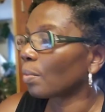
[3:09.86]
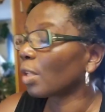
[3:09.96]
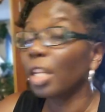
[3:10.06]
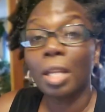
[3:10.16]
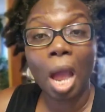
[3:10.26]

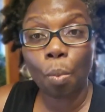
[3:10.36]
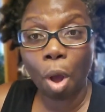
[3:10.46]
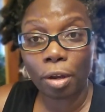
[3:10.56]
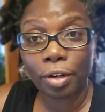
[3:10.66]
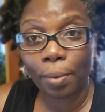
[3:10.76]
you're not
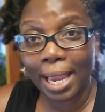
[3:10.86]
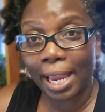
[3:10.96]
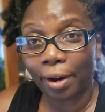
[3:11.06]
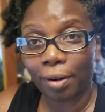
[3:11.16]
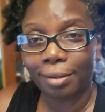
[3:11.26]
walking on
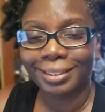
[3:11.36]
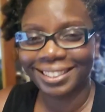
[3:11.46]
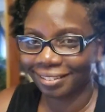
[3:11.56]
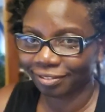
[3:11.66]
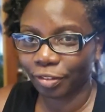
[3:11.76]
air
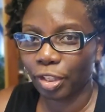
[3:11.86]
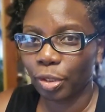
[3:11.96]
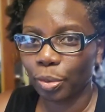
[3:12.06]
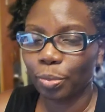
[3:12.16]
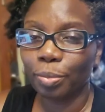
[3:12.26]
for
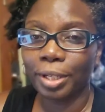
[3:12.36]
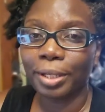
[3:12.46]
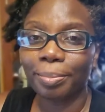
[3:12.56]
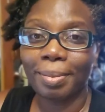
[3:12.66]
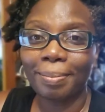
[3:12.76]
you
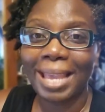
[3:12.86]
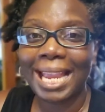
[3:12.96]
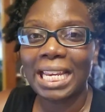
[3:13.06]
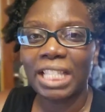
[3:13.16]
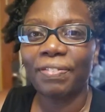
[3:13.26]

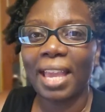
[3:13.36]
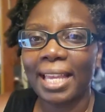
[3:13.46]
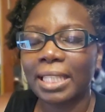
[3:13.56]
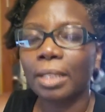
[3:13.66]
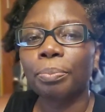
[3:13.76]
80s
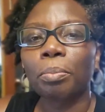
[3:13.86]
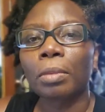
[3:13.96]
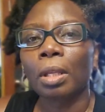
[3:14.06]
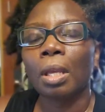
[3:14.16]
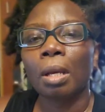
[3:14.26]
fans,
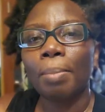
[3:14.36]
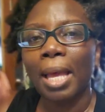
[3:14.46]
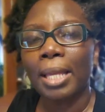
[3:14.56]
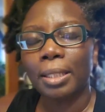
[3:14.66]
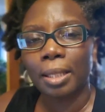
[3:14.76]

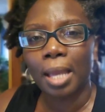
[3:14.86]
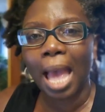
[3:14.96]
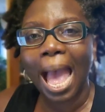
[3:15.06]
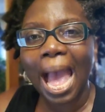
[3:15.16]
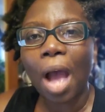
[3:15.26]
but
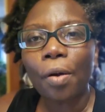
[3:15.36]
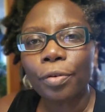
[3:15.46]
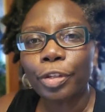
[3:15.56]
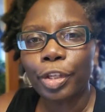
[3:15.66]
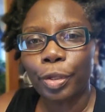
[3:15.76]
how
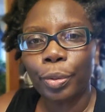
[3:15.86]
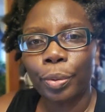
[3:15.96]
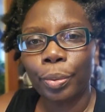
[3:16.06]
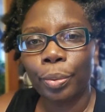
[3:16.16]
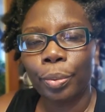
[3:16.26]

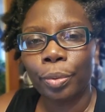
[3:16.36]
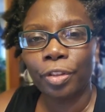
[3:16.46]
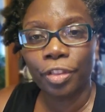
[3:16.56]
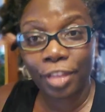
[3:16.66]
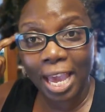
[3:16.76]
you
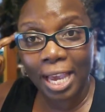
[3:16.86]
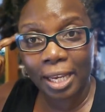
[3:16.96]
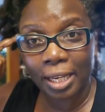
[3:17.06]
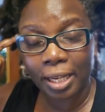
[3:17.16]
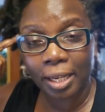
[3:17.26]
think
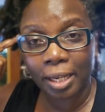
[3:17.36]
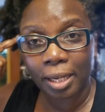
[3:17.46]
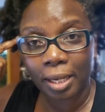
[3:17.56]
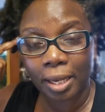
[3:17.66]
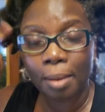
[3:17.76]

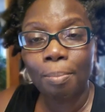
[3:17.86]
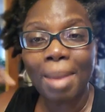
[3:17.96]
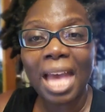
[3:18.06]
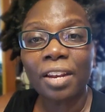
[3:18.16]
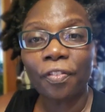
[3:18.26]

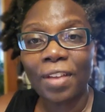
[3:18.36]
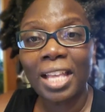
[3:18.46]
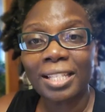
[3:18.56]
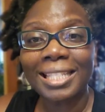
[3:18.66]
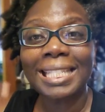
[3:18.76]

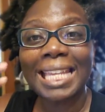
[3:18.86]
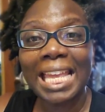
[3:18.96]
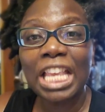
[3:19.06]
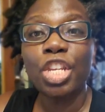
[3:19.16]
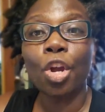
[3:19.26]
manifests
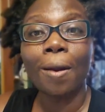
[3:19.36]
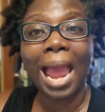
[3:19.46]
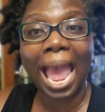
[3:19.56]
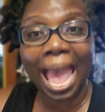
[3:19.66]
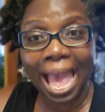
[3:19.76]
in your
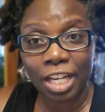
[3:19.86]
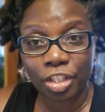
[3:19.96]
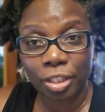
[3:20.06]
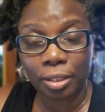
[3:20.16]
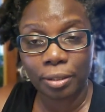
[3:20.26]

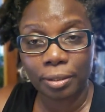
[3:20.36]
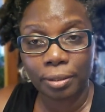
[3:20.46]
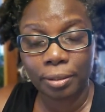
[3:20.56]
actions.